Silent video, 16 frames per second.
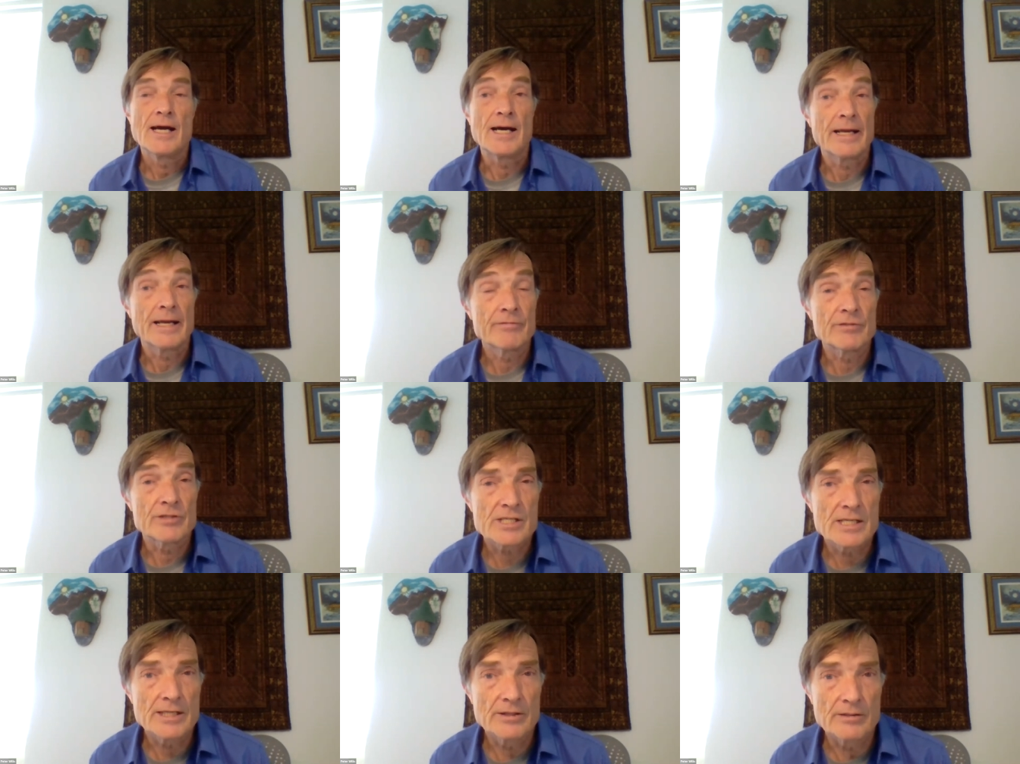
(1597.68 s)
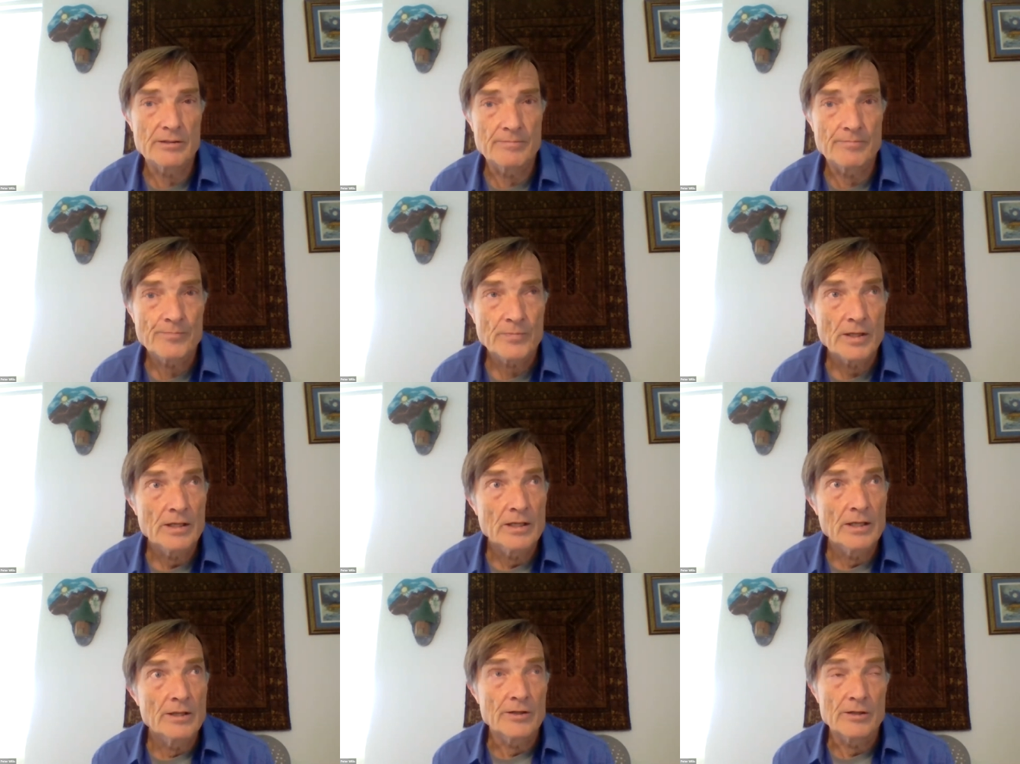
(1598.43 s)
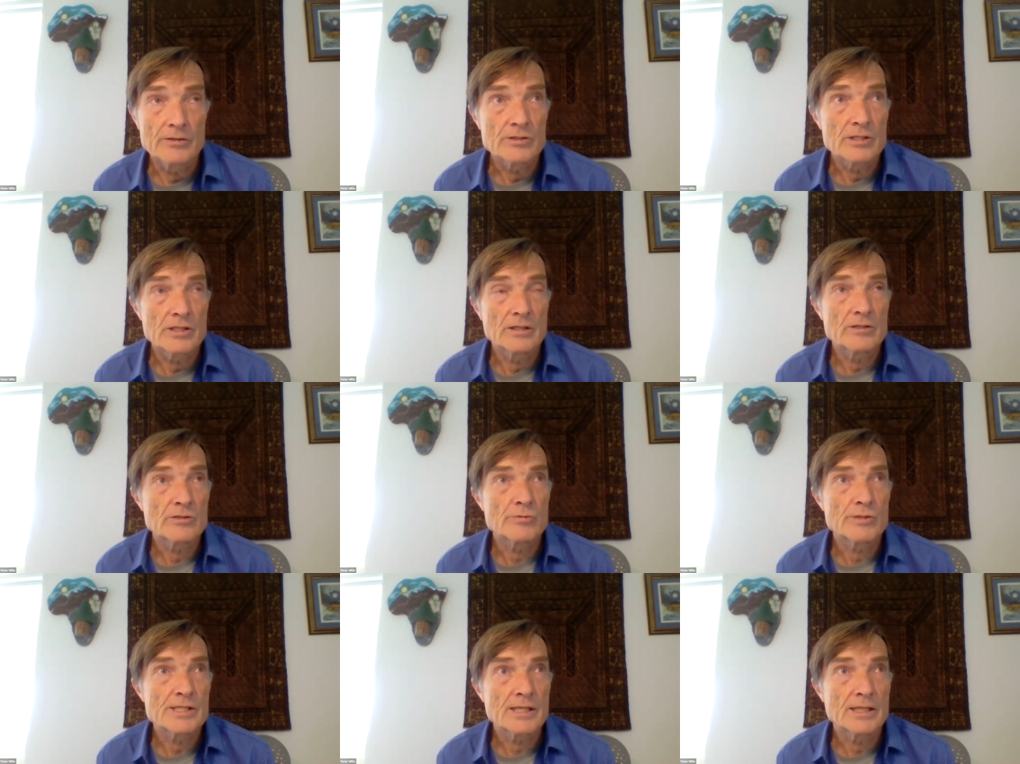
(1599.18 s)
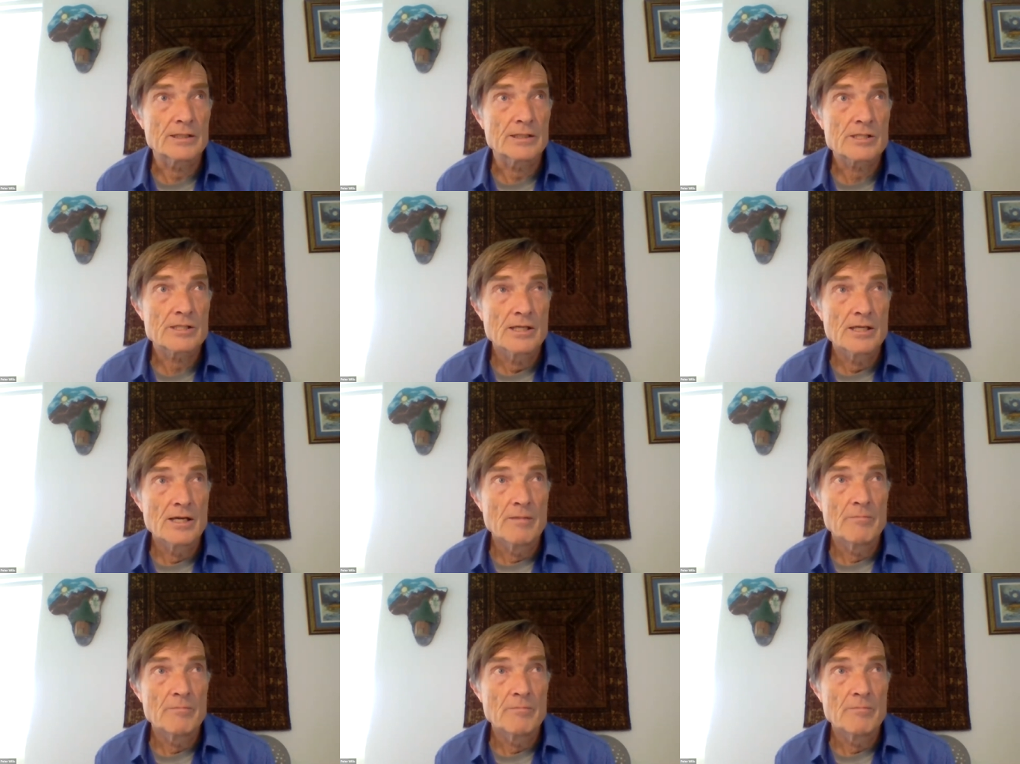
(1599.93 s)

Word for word: I haven't seen them, those, those results.